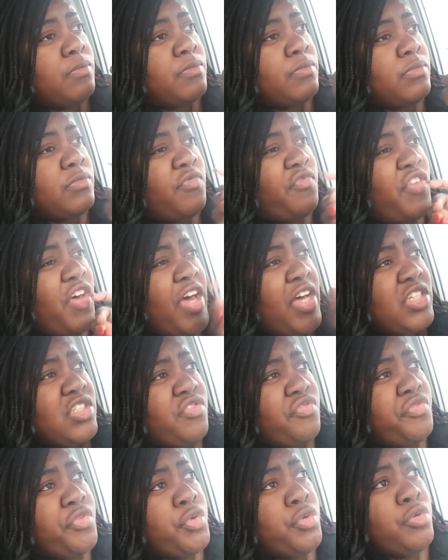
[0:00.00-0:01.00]
fast
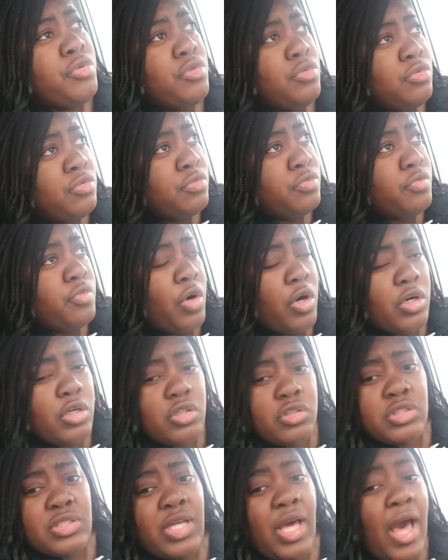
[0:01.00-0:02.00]
food workers.
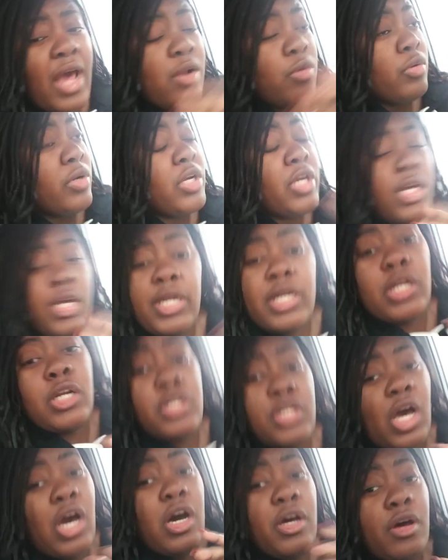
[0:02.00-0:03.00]
I don't care.
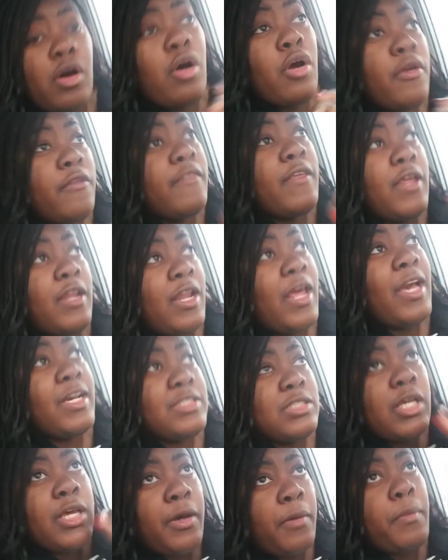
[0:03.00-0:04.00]
Y'all are the next
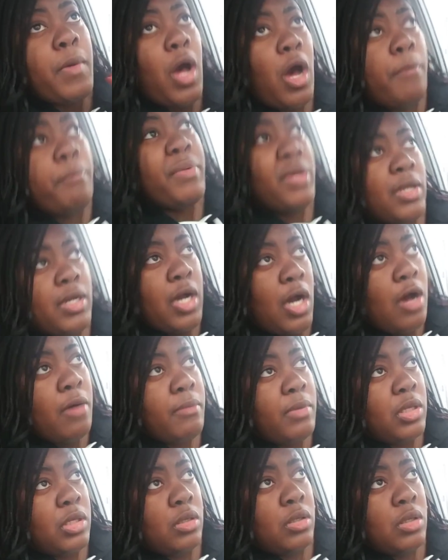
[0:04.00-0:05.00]
up and coming.